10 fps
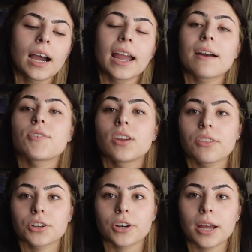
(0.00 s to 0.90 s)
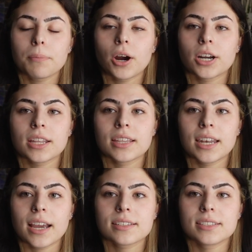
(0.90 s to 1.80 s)
I have another grad party the
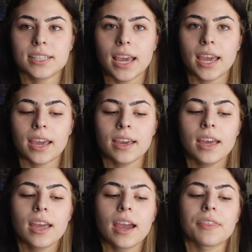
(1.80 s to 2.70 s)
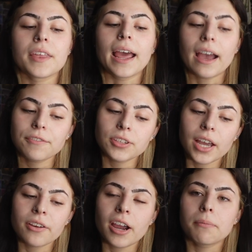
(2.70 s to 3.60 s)
next day, and then after
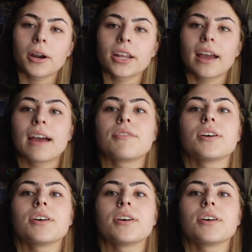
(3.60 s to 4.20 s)
that grad party, I have